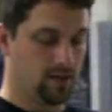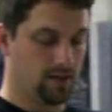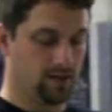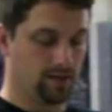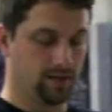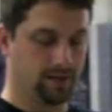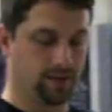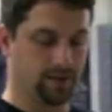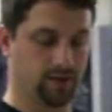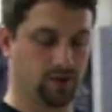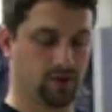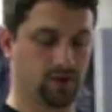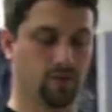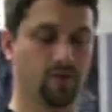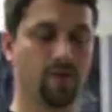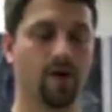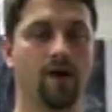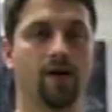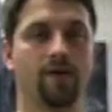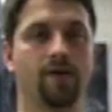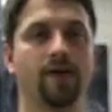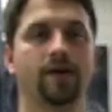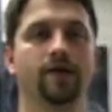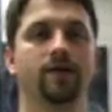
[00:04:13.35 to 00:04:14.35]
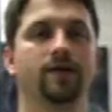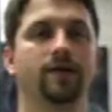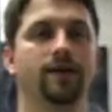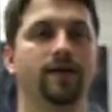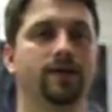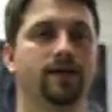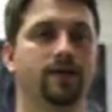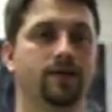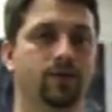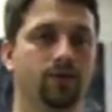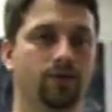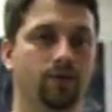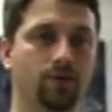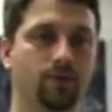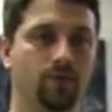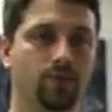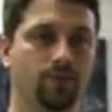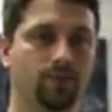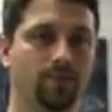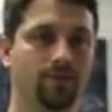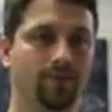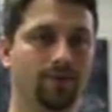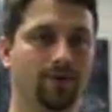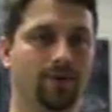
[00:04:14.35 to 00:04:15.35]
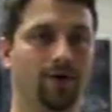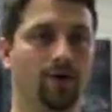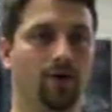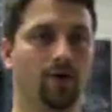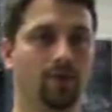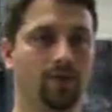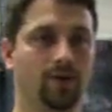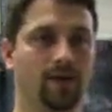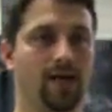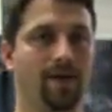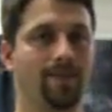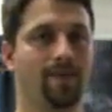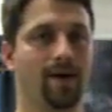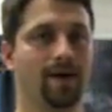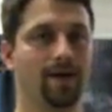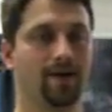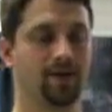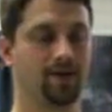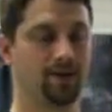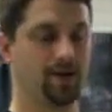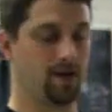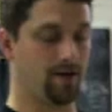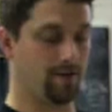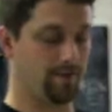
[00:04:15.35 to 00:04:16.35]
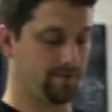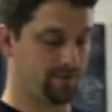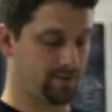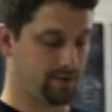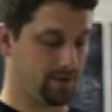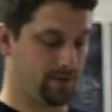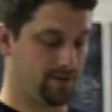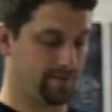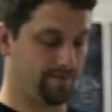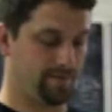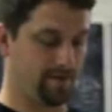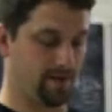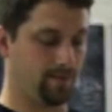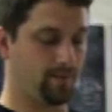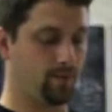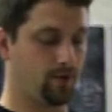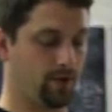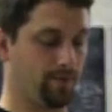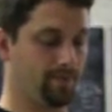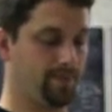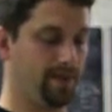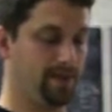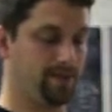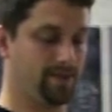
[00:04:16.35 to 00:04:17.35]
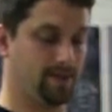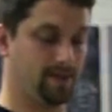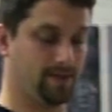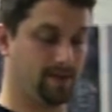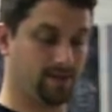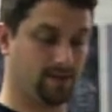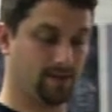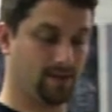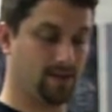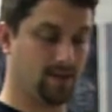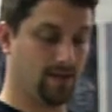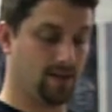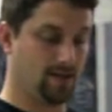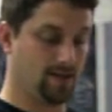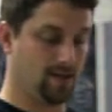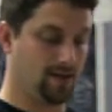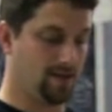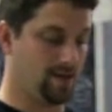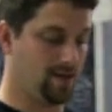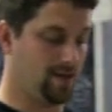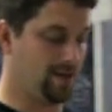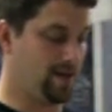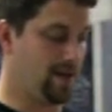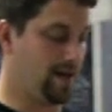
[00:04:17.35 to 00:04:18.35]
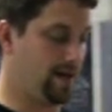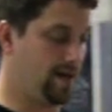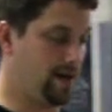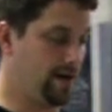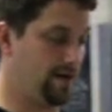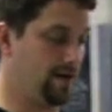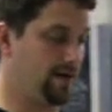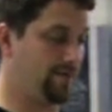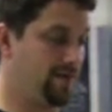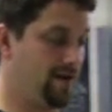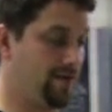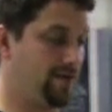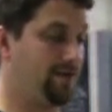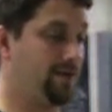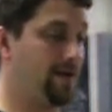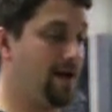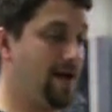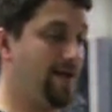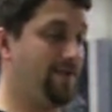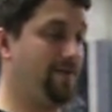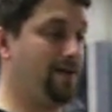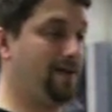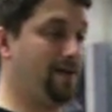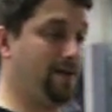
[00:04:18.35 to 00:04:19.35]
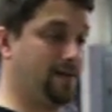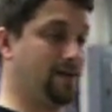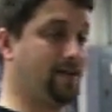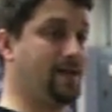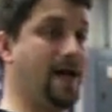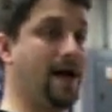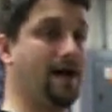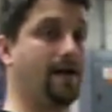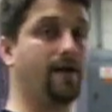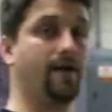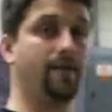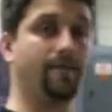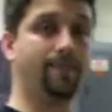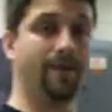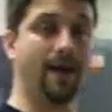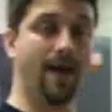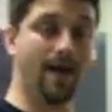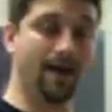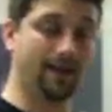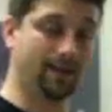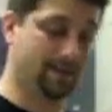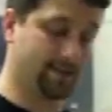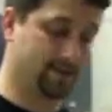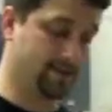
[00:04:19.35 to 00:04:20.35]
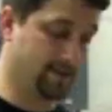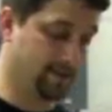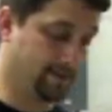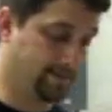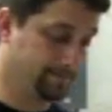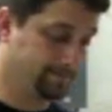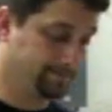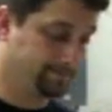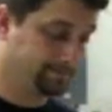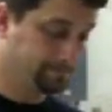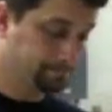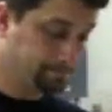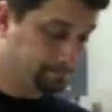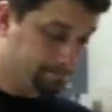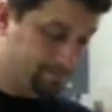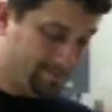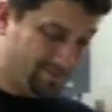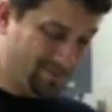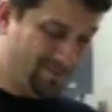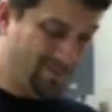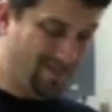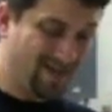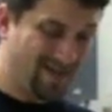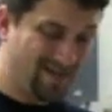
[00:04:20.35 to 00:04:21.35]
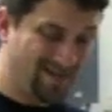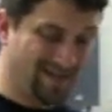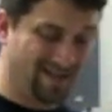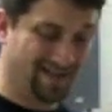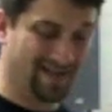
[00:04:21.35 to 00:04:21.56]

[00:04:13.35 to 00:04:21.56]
little square that you need to, you know, keep on a shelf. So you can fit more pieces in that area rather than having to stack up bats. And they